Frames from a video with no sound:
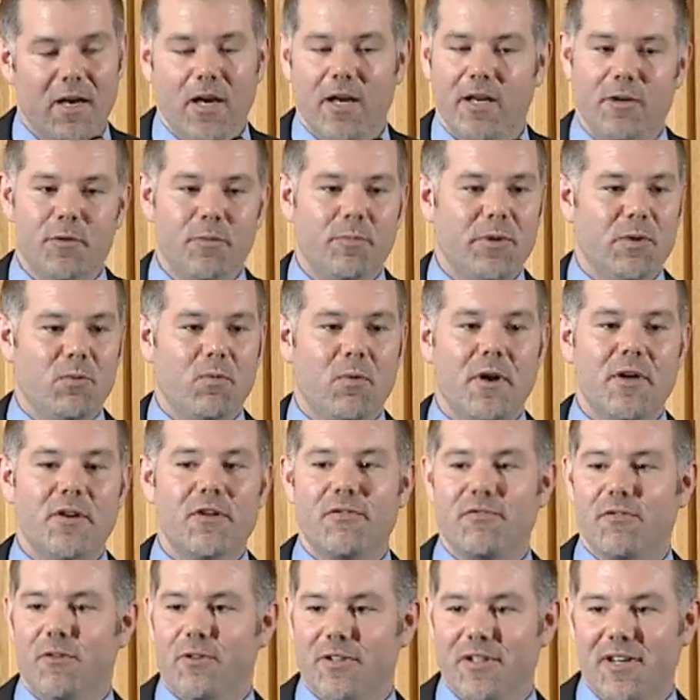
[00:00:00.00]
It would be
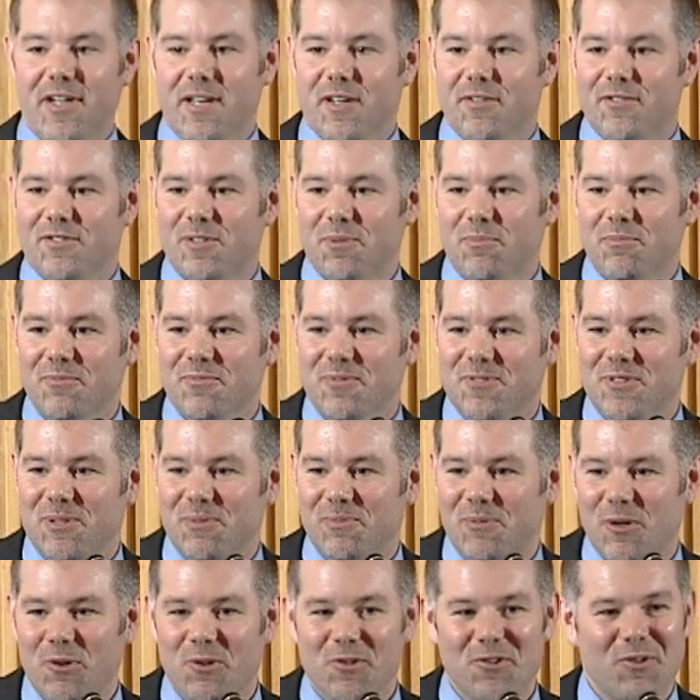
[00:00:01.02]
wonderful to have some
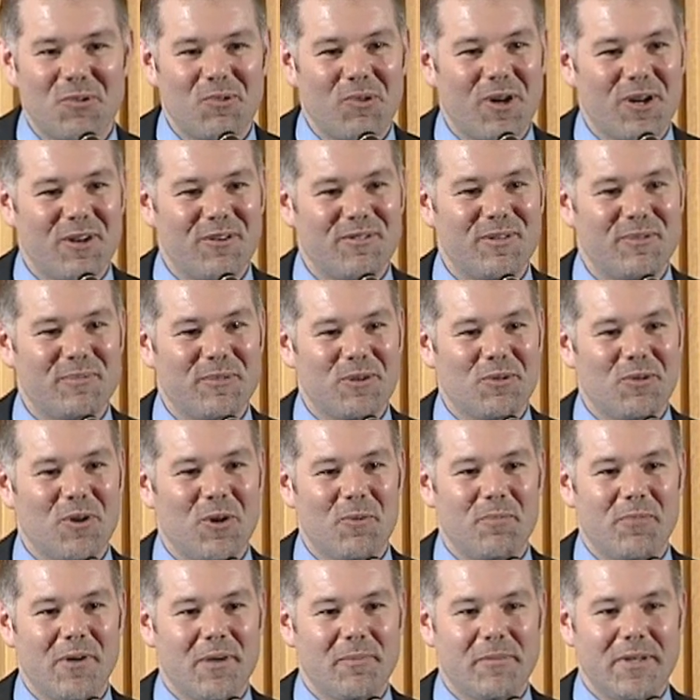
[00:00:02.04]
ocean water from
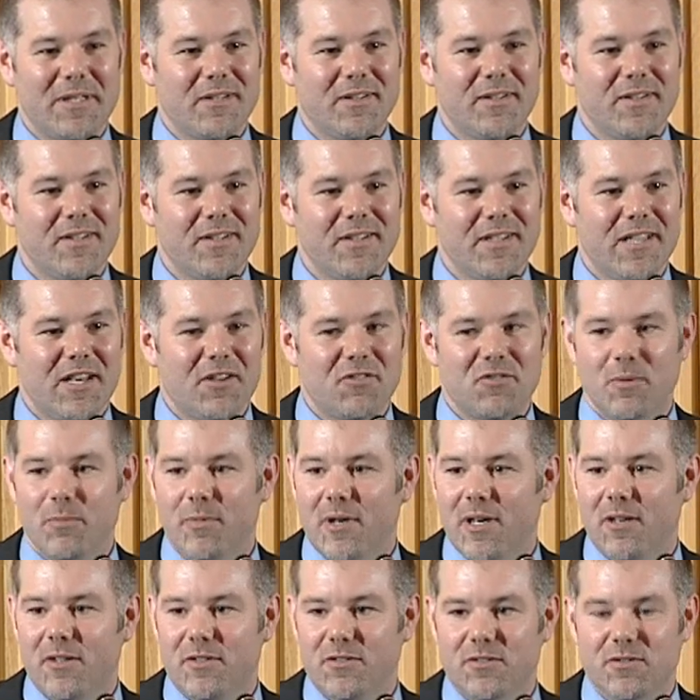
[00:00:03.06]
Europa. I mean,
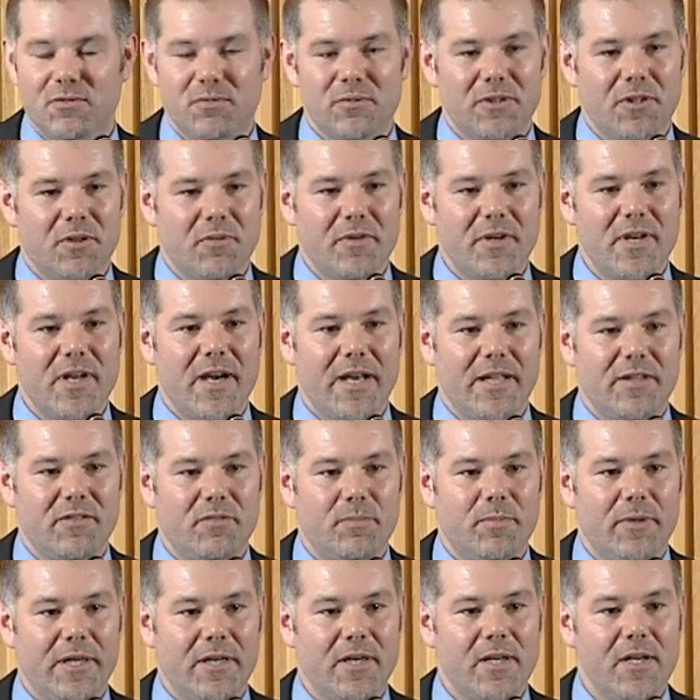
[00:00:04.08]
astrobiologists would go
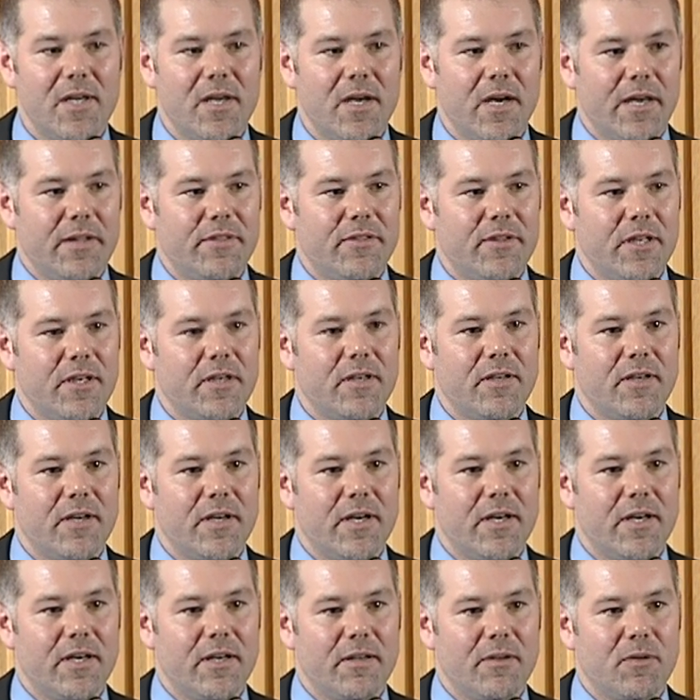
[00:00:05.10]
nuts, but I think
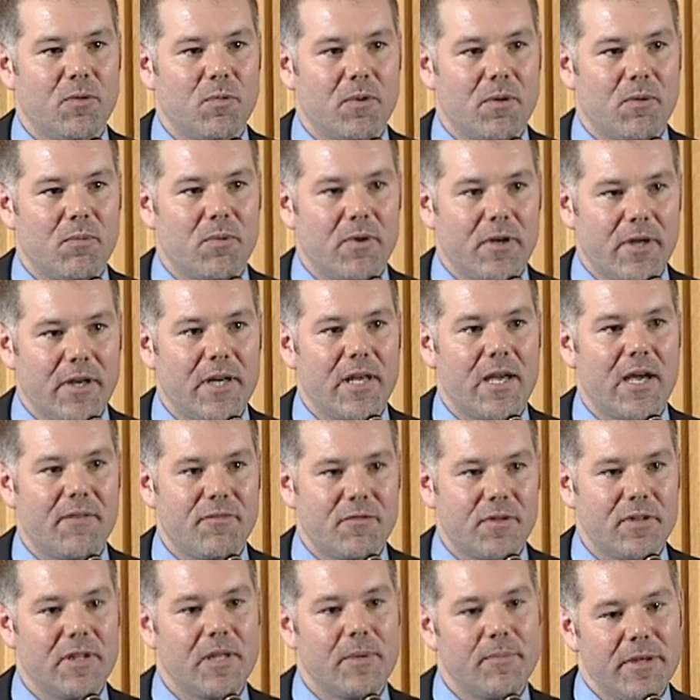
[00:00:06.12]
we're going to
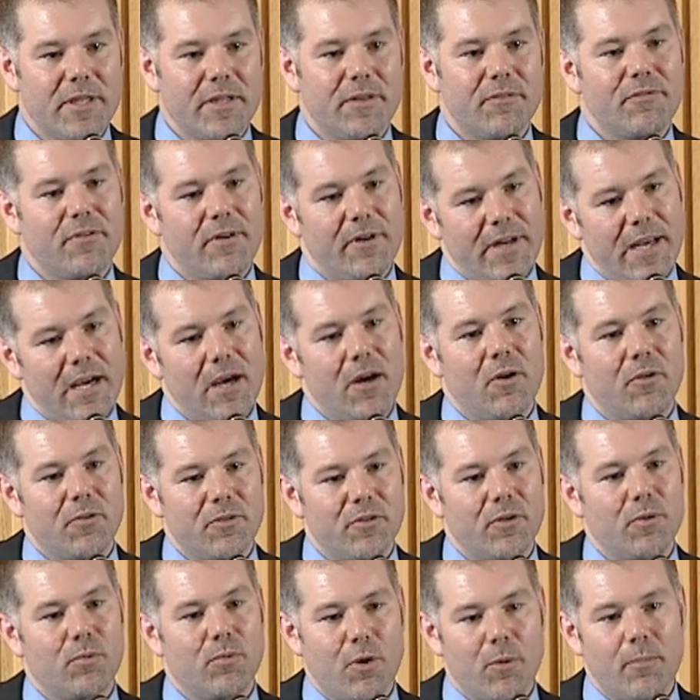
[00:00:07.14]
have to limit it for now
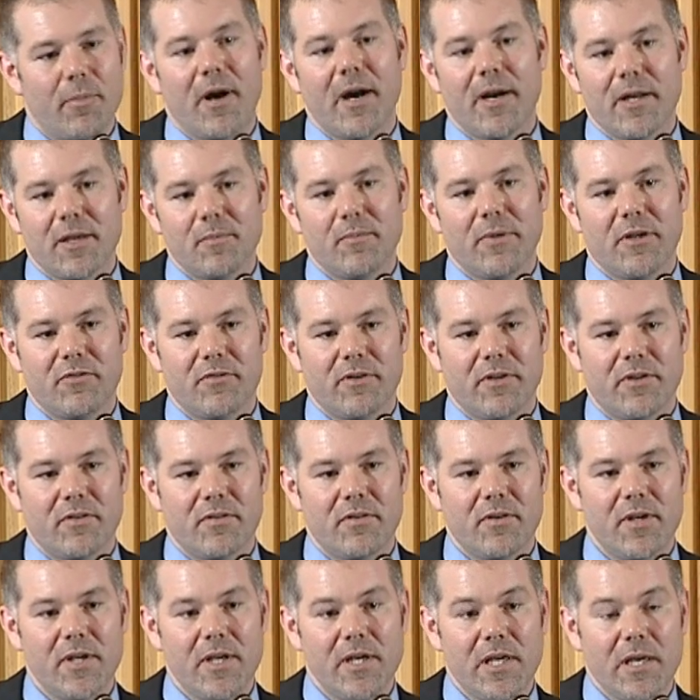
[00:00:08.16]
to robotic
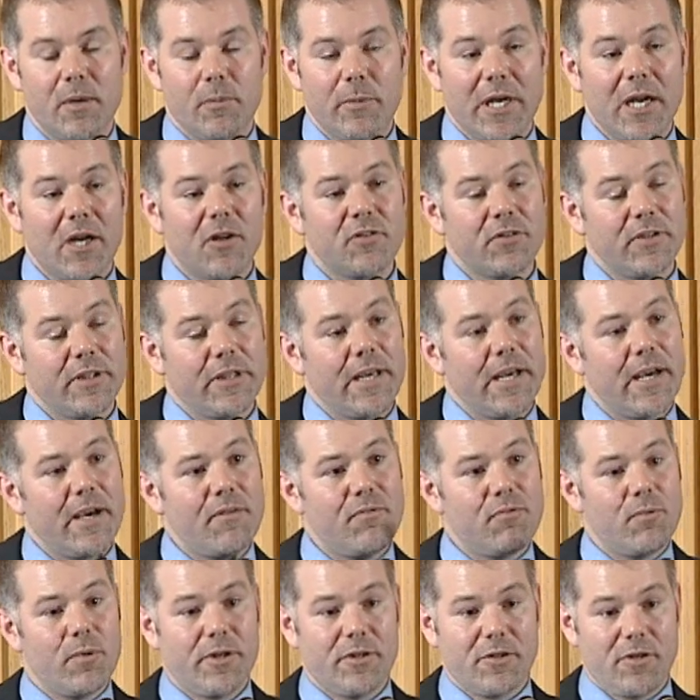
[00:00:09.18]
missions. And we actually
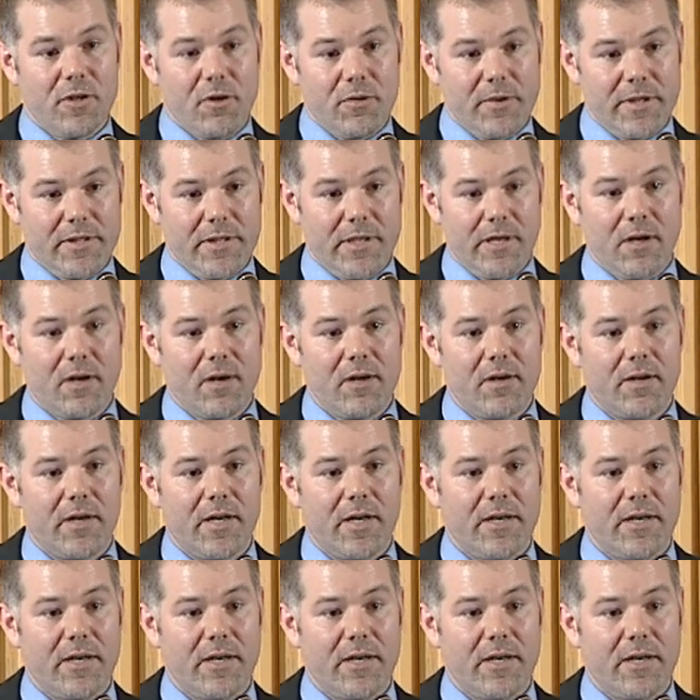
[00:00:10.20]
have one going there.